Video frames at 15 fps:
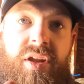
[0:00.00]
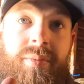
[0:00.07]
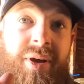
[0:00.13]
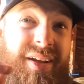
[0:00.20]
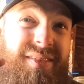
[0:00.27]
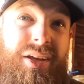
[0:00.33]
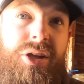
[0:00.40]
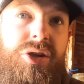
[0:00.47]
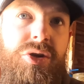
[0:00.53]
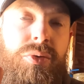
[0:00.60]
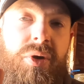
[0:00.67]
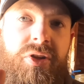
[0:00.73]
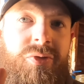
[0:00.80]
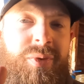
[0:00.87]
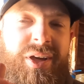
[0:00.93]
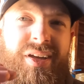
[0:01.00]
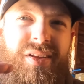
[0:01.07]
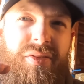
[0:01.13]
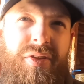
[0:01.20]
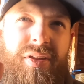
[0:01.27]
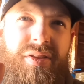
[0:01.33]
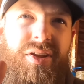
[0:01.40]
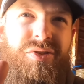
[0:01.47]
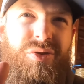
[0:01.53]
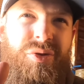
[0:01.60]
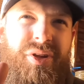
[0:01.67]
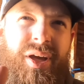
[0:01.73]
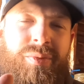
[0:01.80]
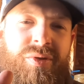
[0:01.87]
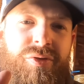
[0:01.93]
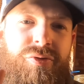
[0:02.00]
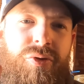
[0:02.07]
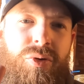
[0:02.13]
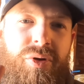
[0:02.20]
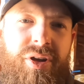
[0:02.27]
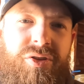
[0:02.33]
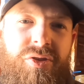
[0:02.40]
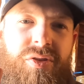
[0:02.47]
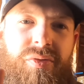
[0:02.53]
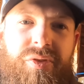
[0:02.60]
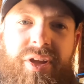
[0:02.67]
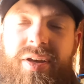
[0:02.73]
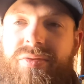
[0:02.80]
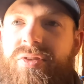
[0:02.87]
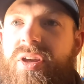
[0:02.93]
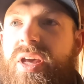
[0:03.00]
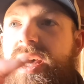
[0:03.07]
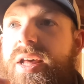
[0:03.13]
I'm gonna have to get new ones because I think these are only up to 4 inches of lift,